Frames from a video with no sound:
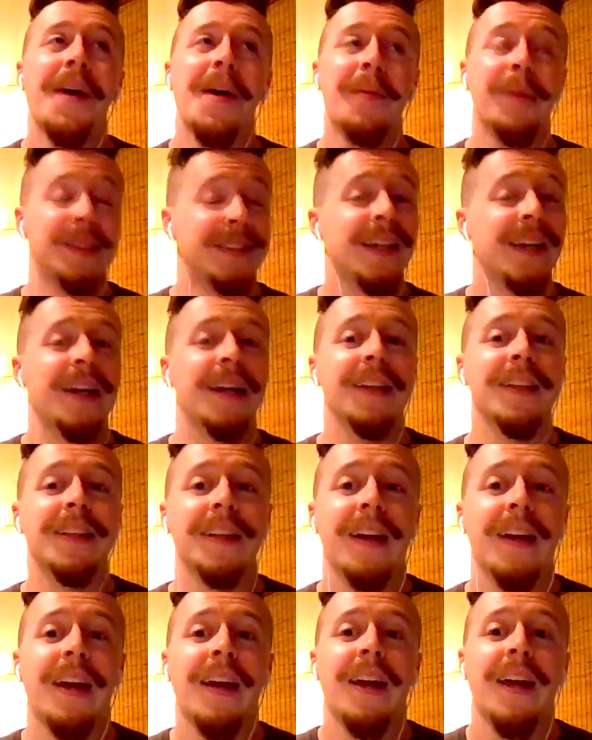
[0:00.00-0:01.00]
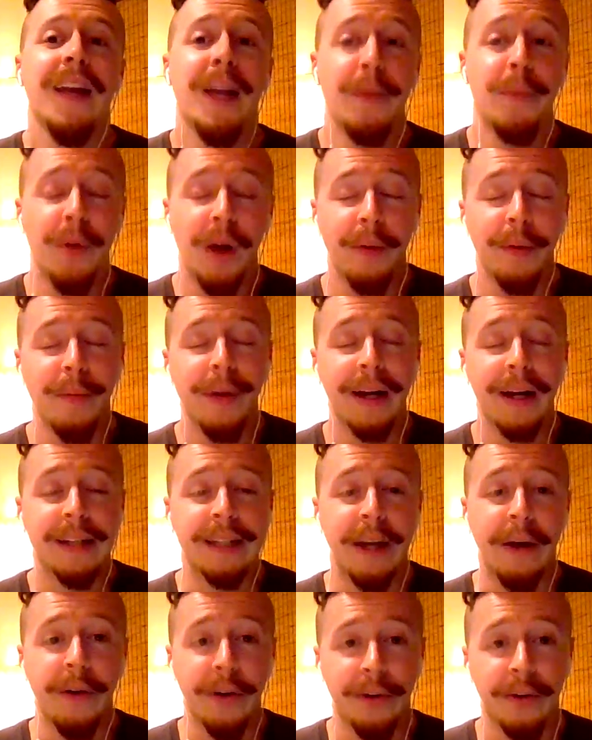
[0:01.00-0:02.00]
but secondly, it brought me back
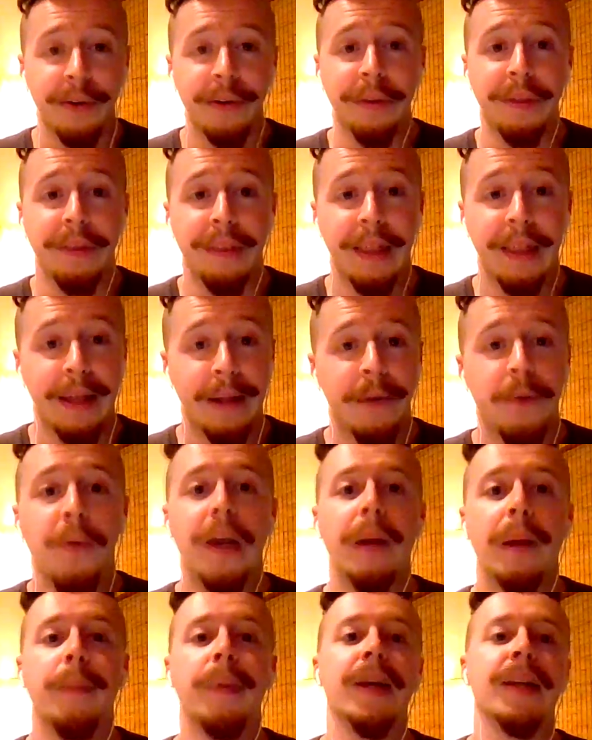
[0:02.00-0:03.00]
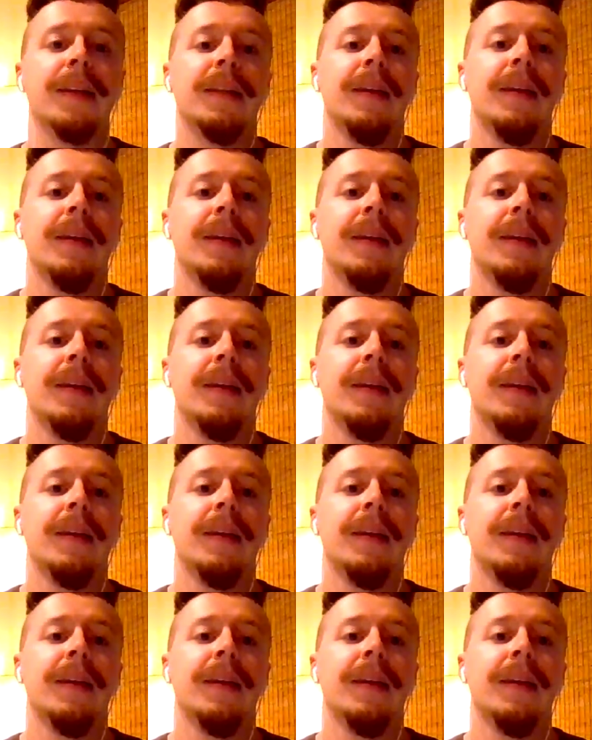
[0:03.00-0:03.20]
down to earth quite a bit.